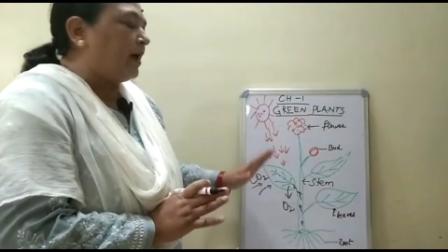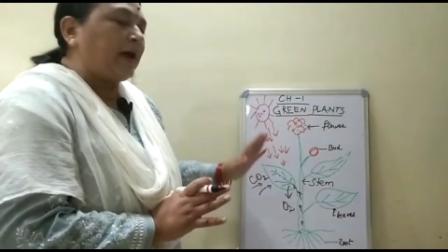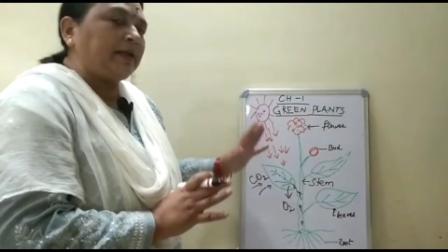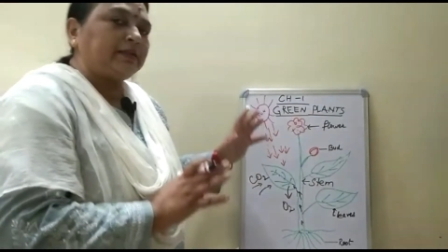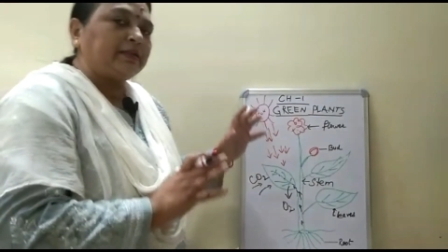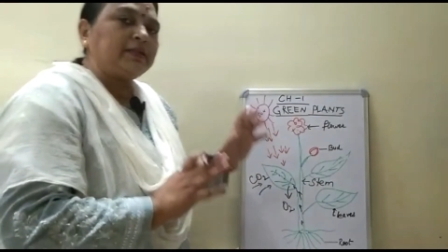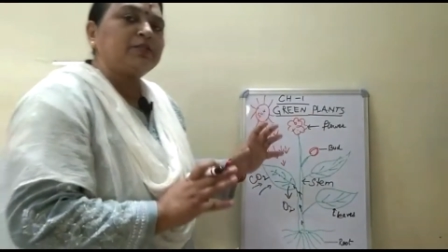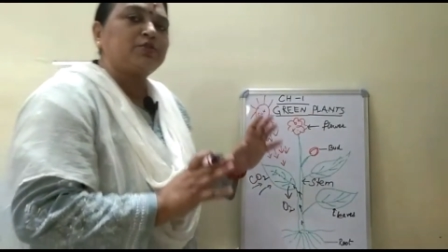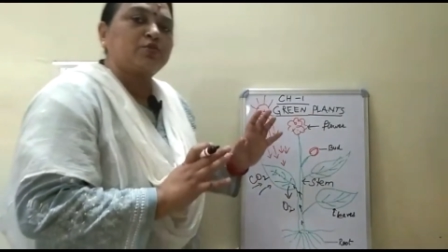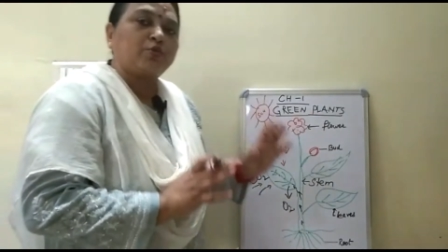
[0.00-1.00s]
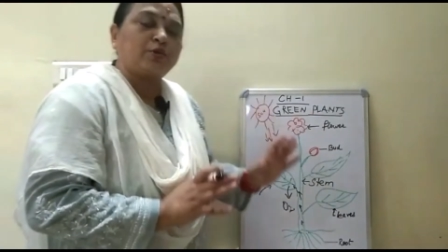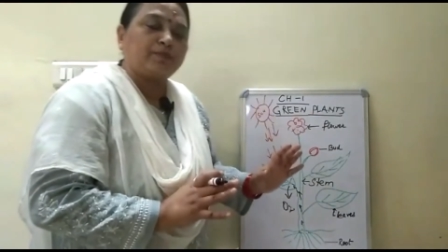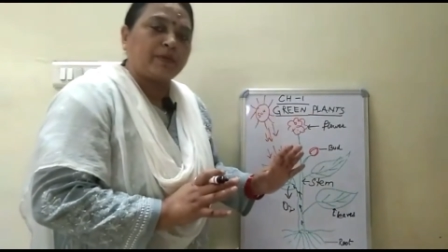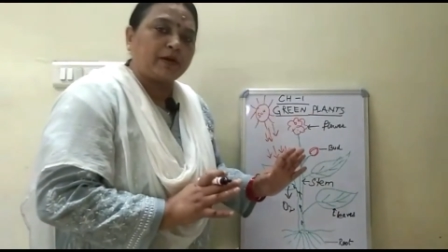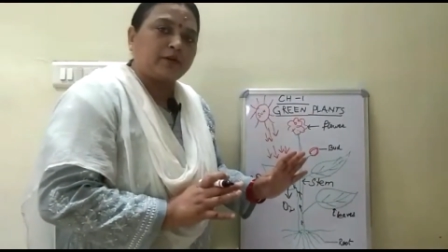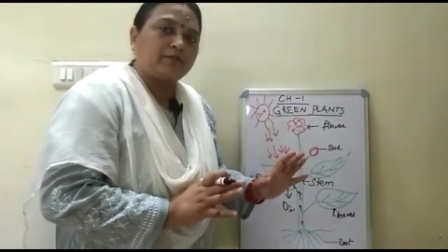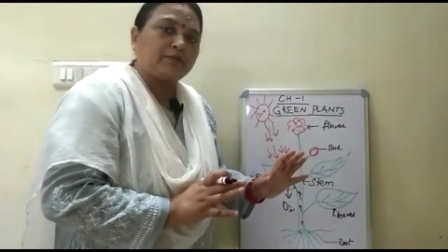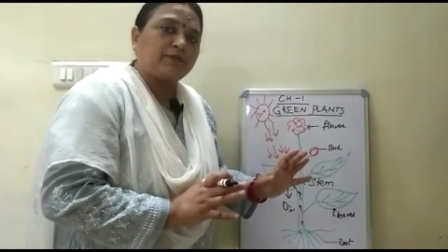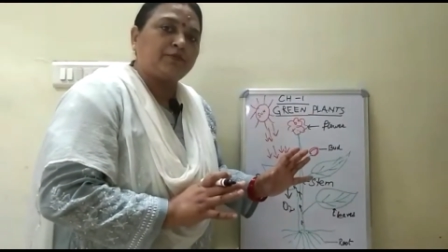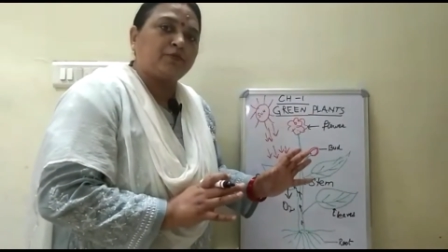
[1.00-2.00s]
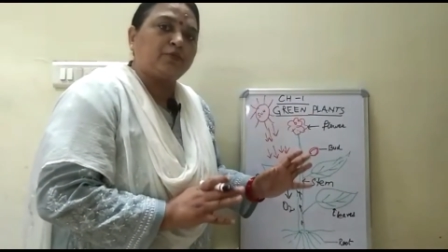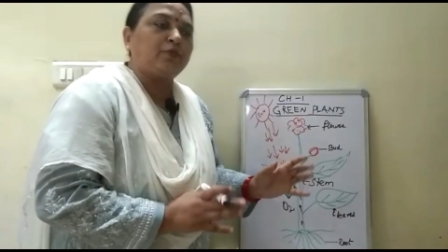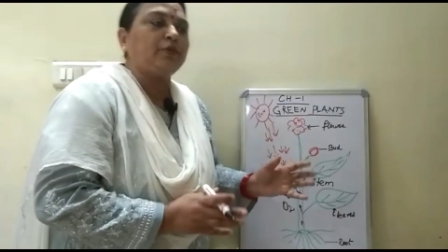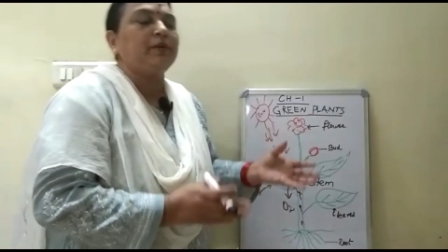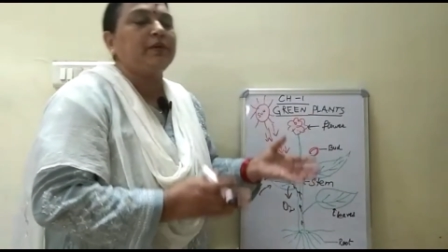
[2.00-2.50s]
And this stored part of the food